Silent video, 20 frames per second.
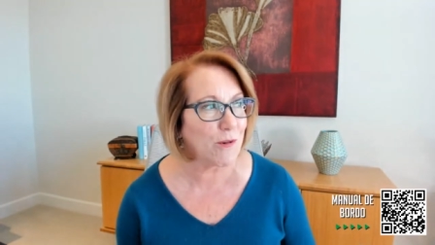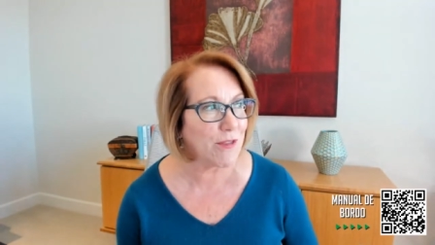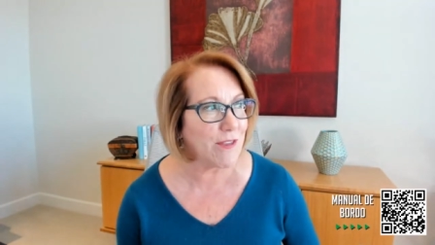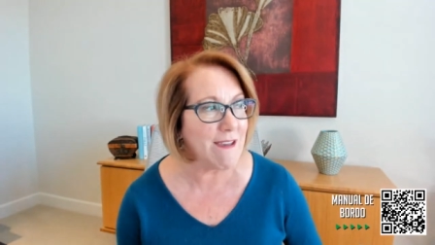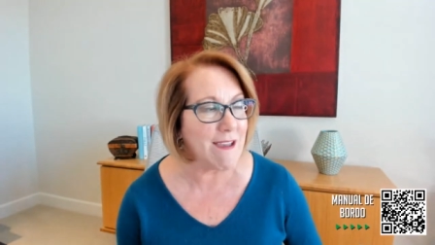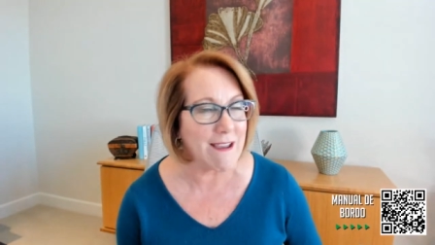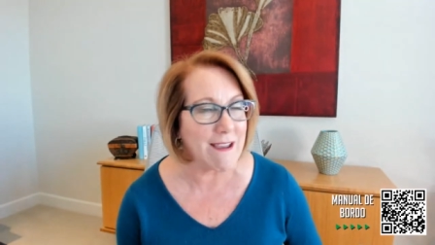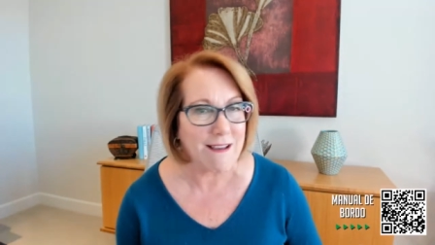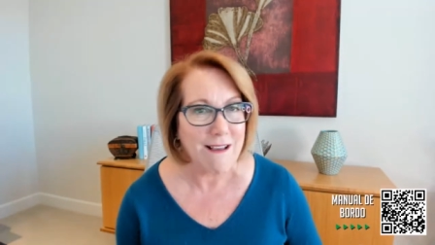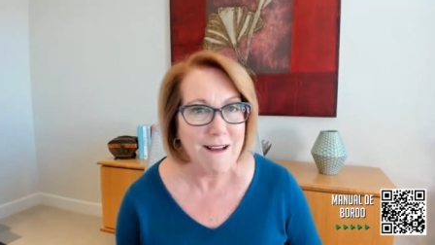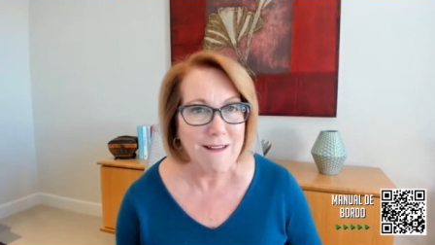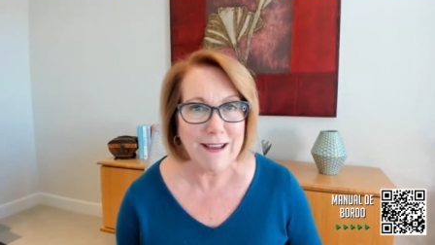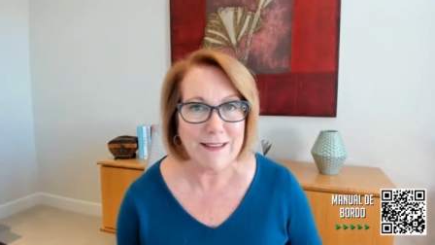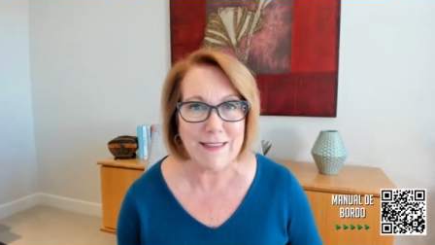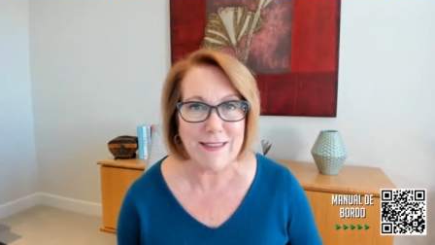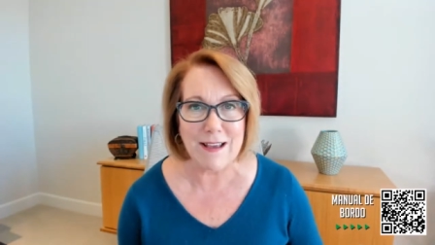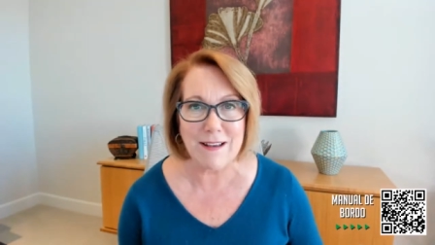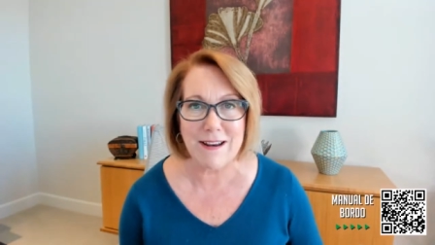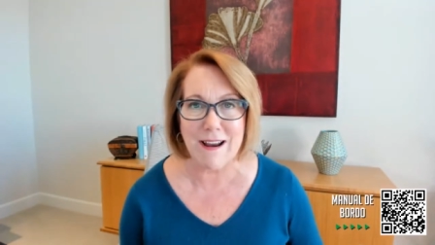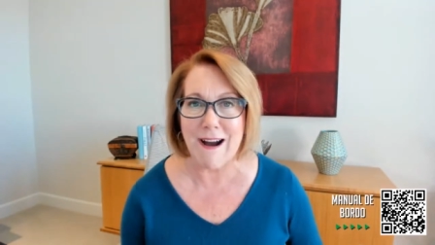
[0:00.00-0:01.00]
thing,
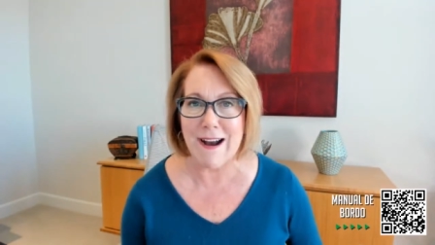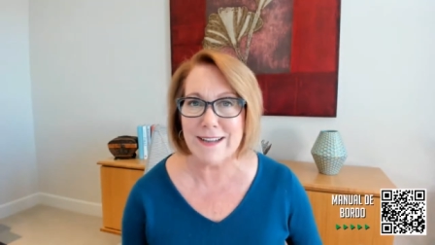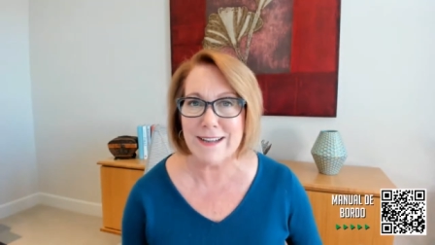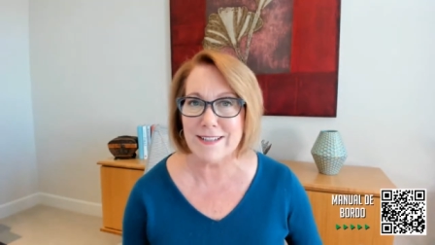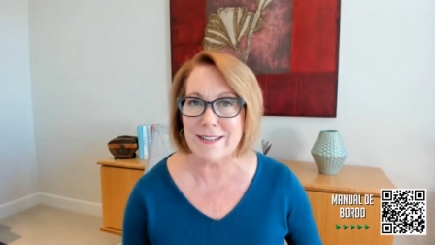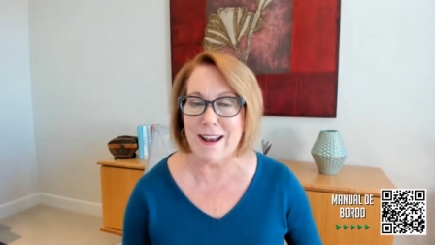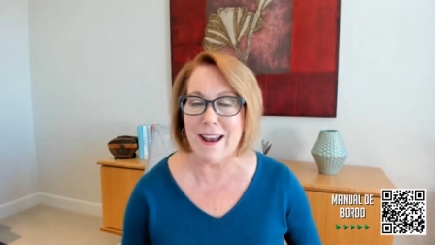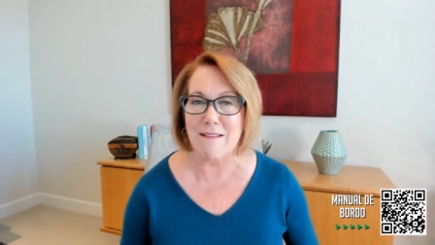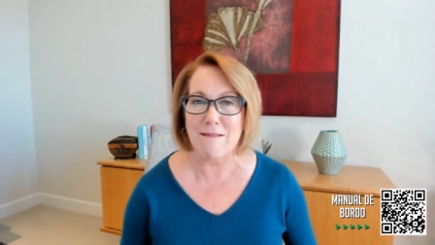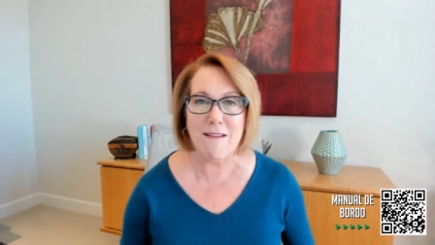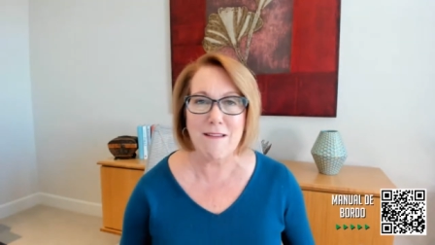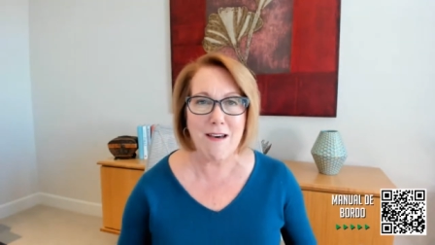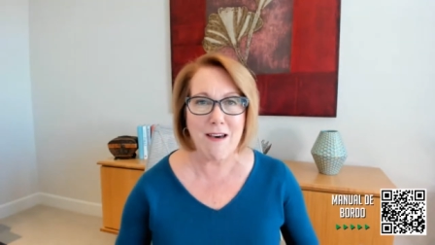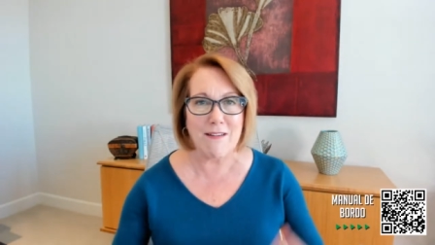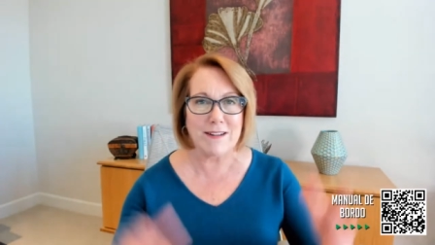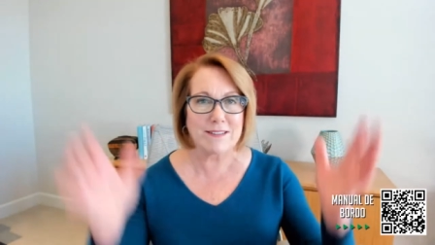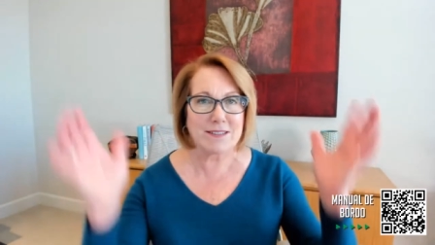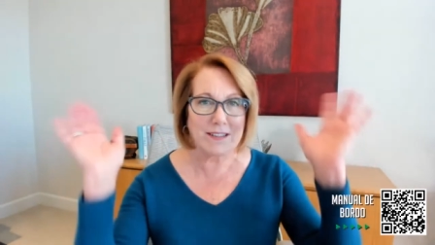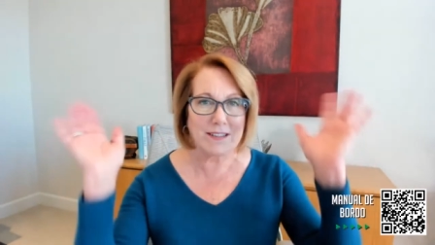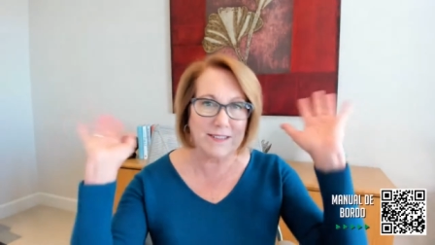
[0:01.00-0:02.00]
like that guy saying,
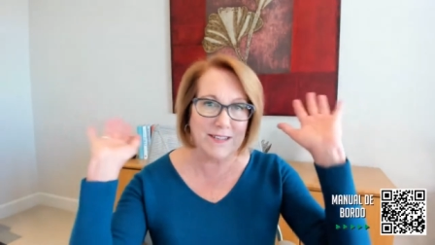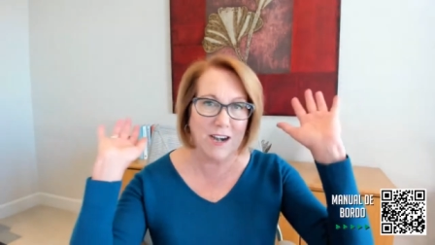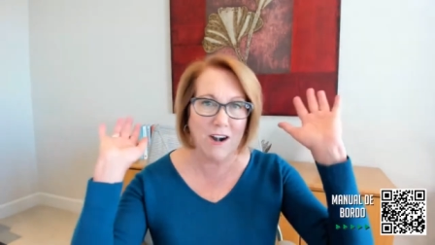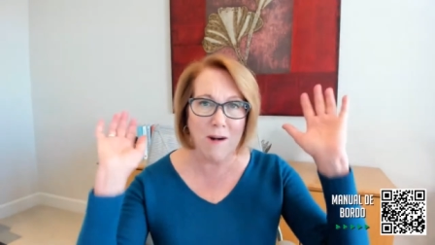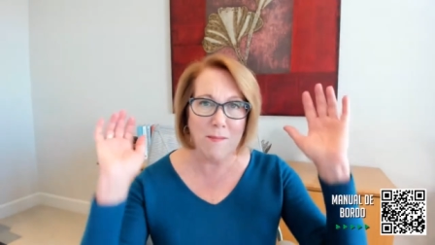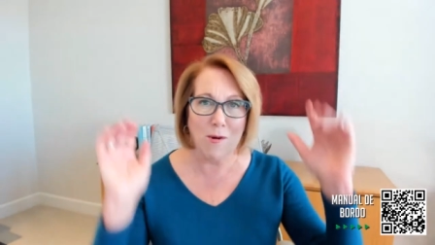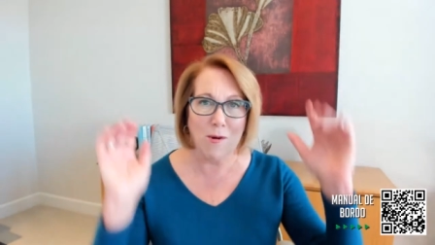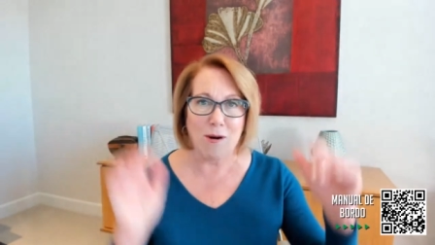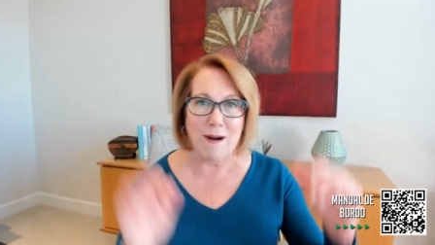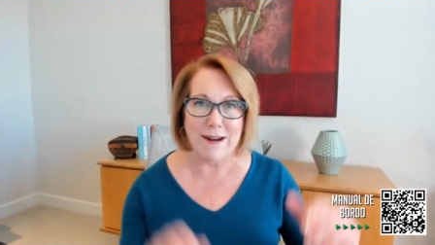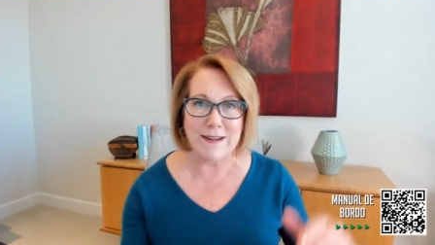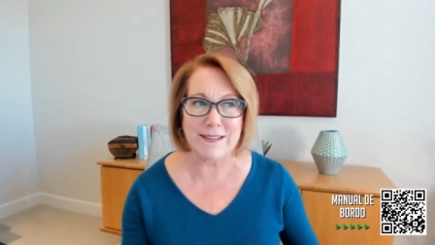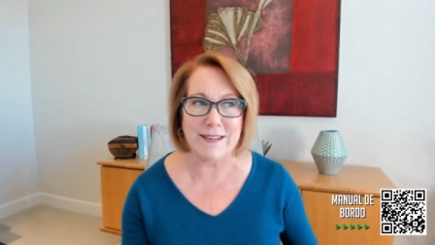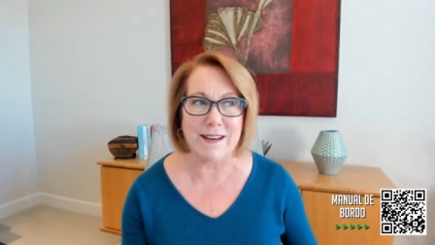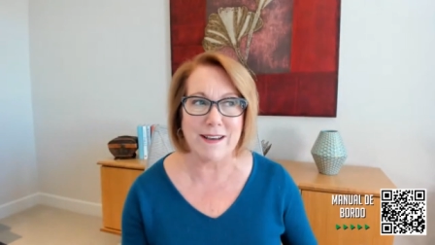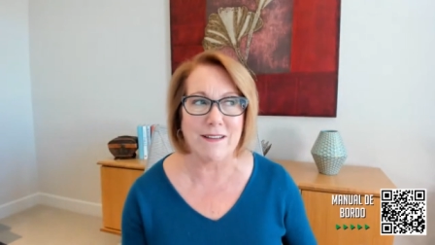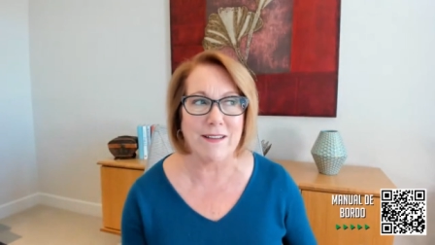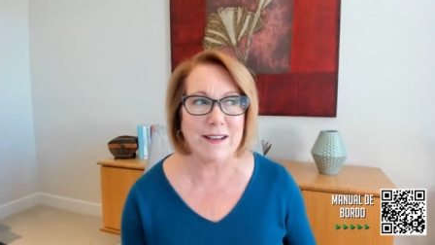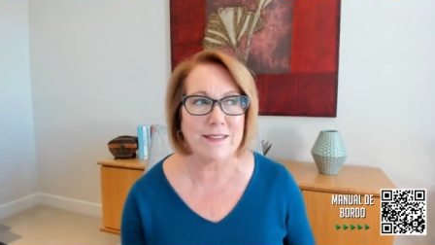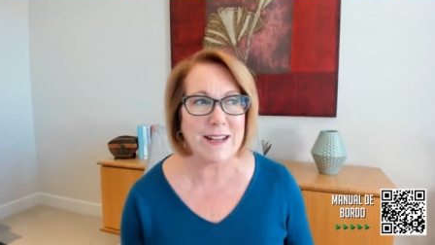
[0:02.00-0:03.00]
oh, that's a terrible
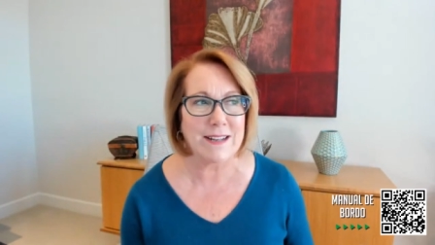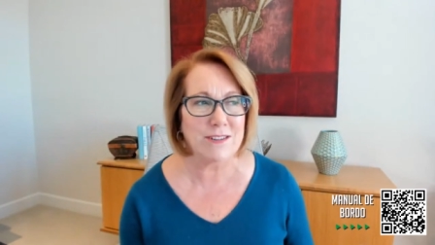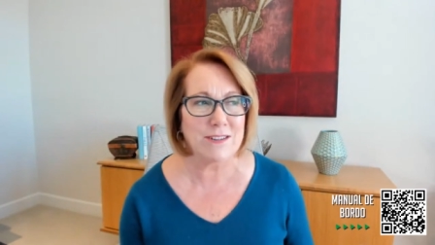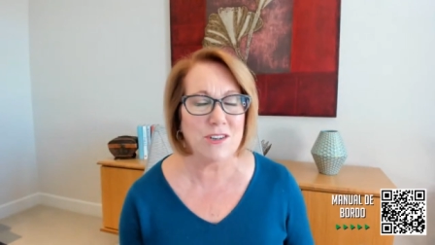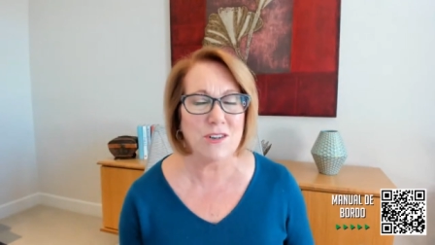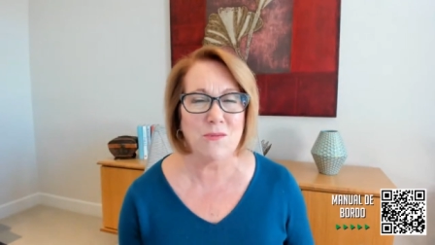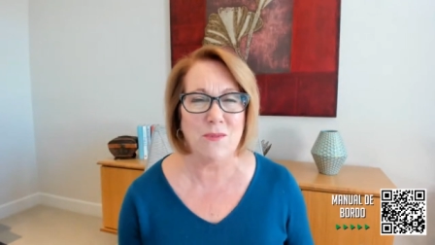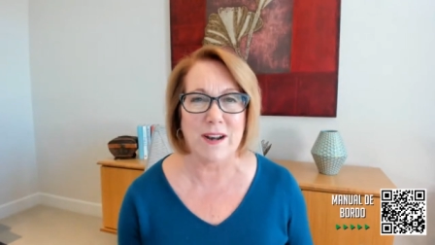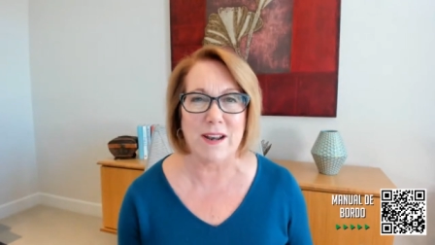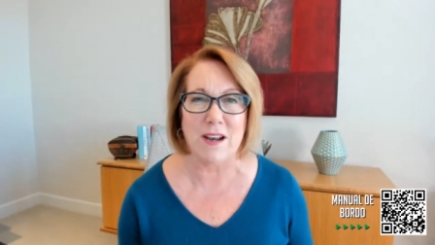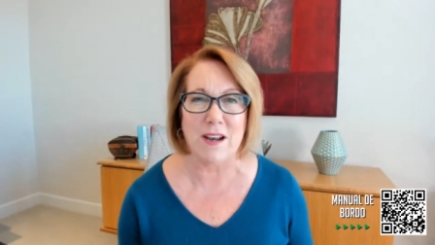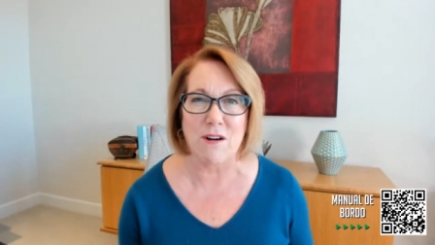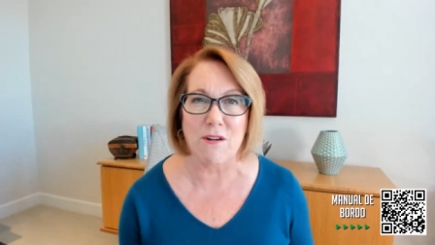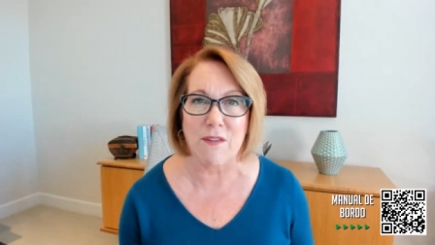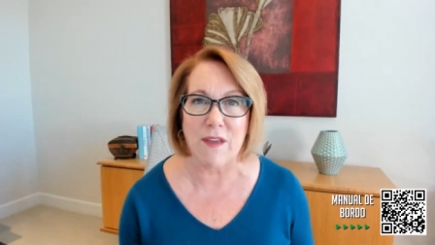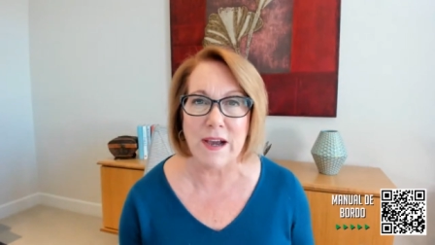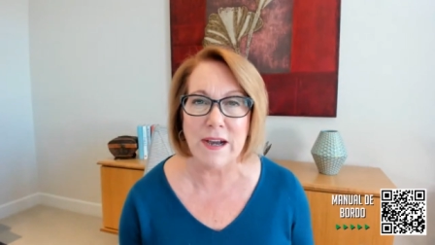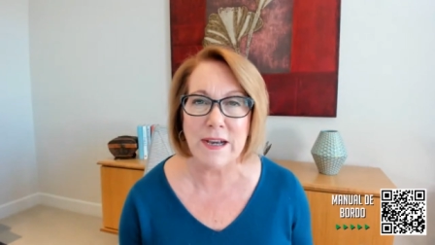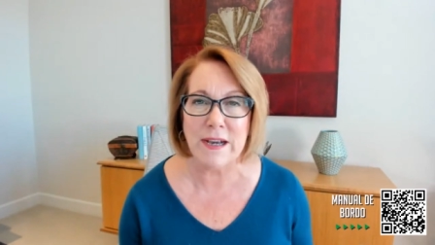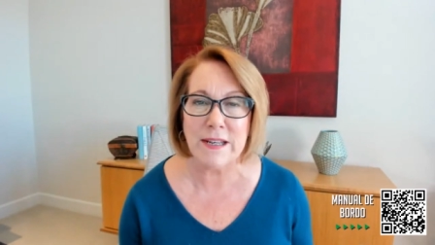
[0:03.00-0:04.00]
idea. Like that, you don't want to hear
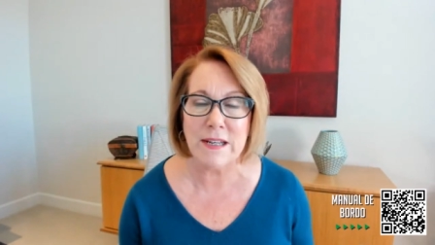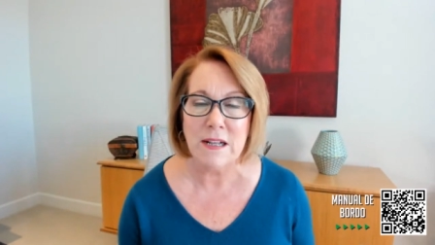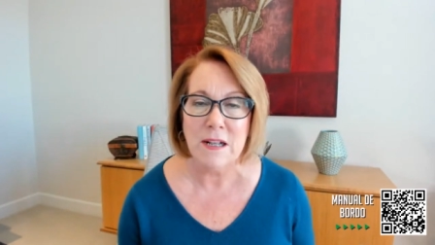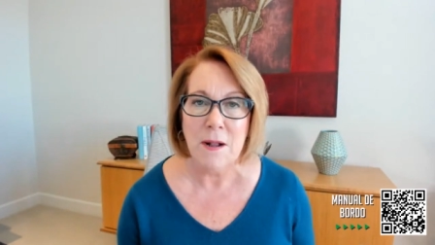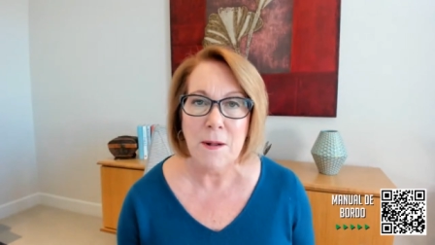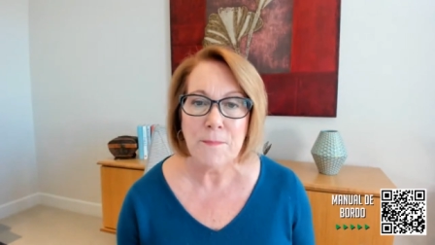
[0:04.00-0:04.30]
that.